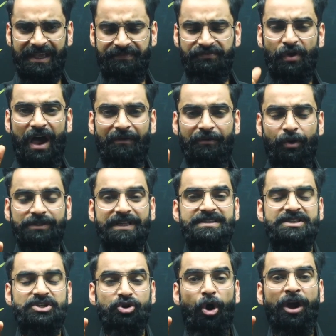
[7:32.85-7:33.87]
If you have got the
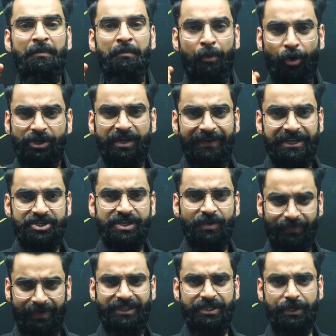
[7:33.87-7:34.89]
strong
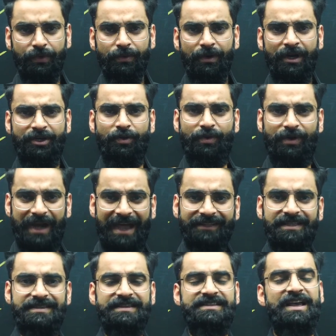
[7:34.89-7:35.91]
motivation with you to crack
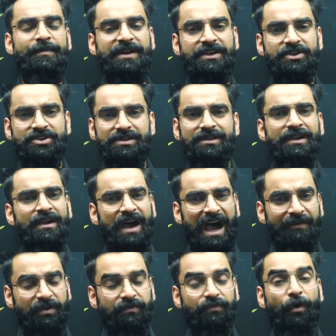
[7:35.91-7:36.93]
this examination,
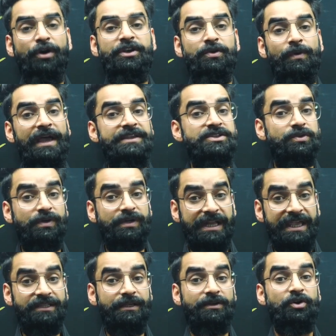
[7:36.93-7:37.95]
I would want you guys to
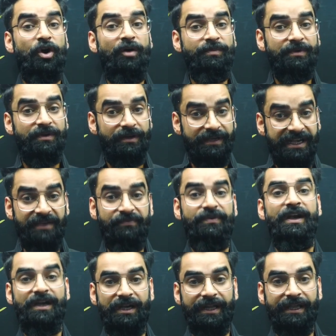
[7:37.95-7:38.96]
take the drop
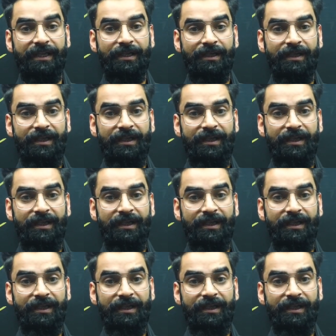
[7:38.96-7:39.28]
definitely.